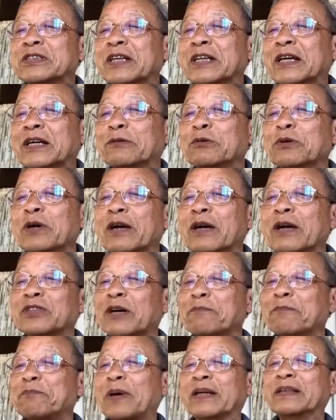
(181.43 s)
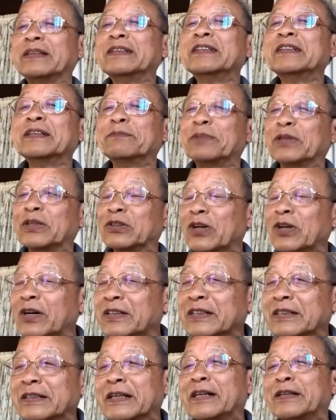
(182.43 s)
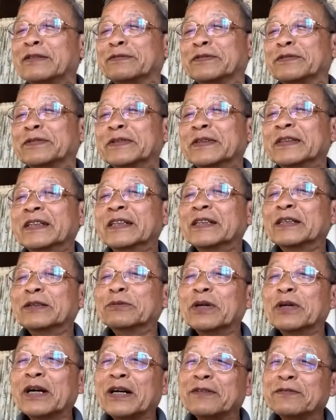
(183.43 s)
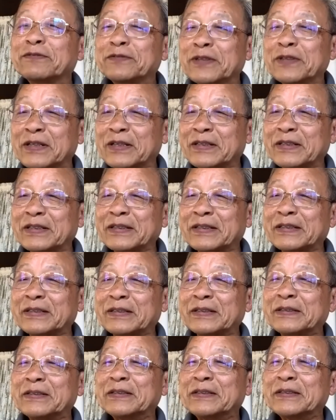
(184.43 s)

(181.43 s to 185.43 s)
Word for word: say we have some pioneer, but not enough. We have uh,